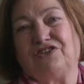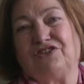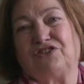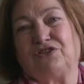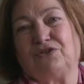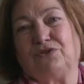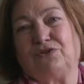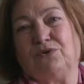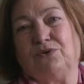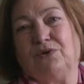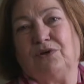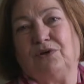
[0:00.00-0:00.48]

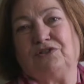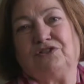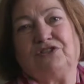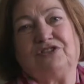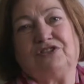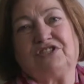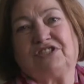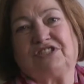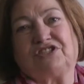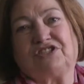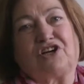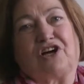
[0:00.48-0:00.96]
So
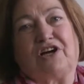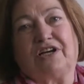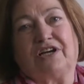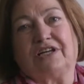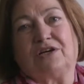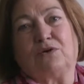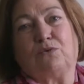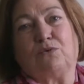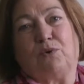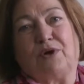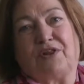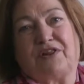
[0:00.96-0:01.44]
just
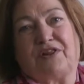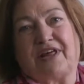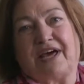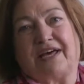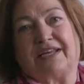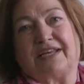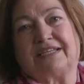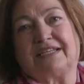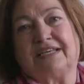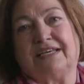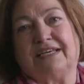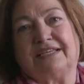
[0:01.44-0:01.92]
starting with
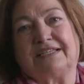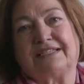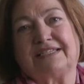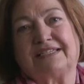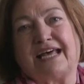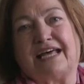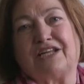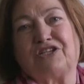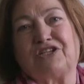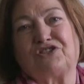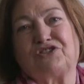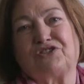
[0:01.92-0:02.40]
that
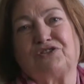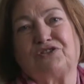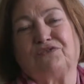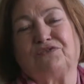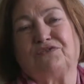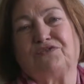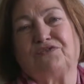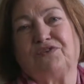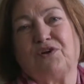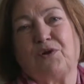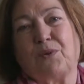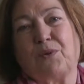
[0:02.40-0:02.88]
sense
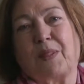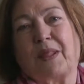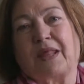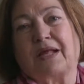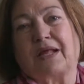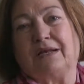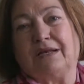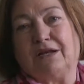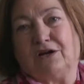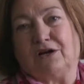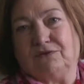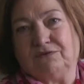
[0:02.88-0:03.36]
of
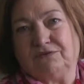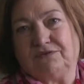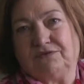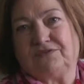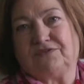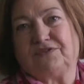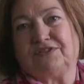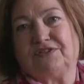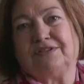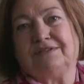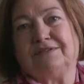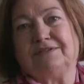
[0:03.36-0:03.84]

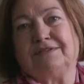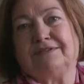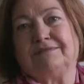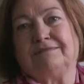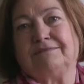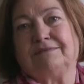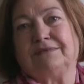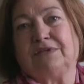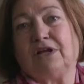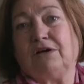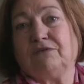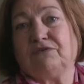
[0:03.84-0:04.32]
love.
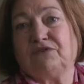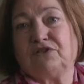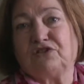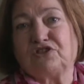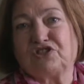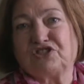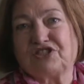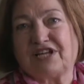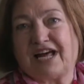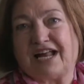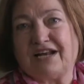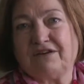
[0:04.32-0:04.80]
Love
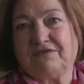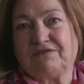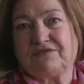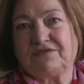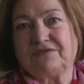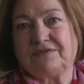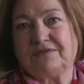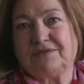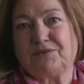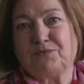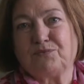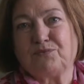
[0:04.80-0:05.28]

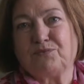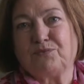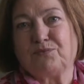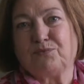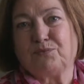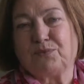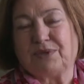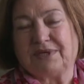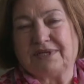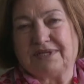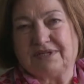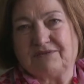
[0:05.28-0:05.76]
yourself.
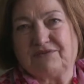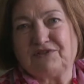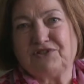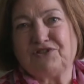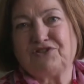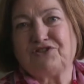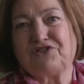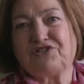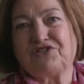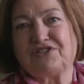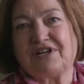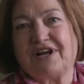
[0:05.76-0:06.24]
Believe
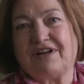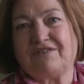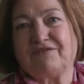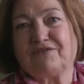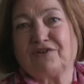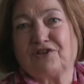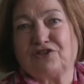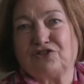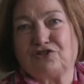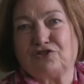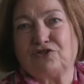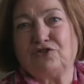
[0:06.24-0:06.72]
in
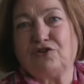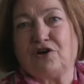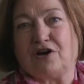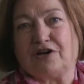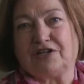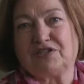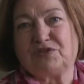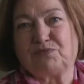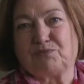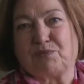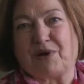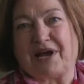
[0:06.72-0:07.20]
yourself, because you
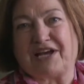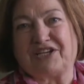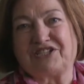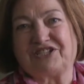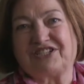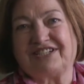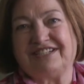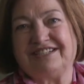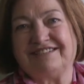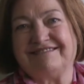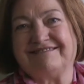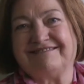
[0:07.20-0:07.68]
are
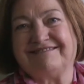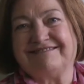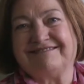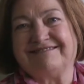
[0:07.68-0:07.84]
special.